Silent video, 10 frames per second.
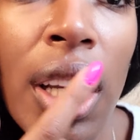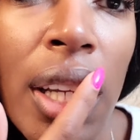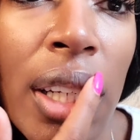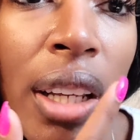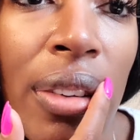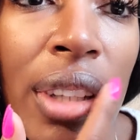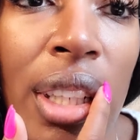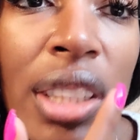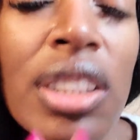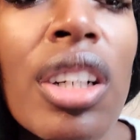it
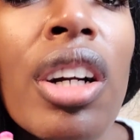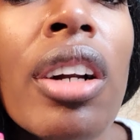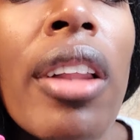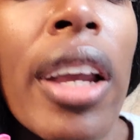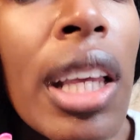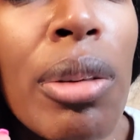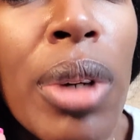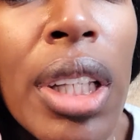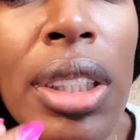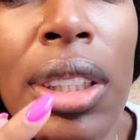definitely doesn't hurt like it
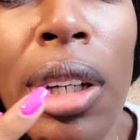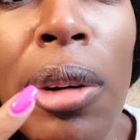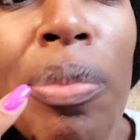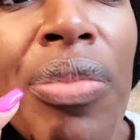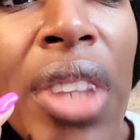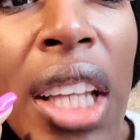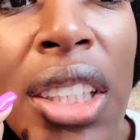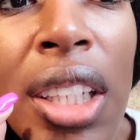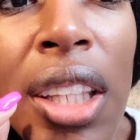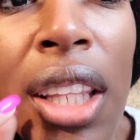was, so
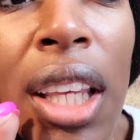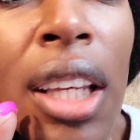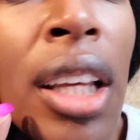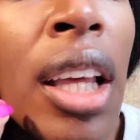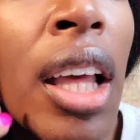that's a good thing.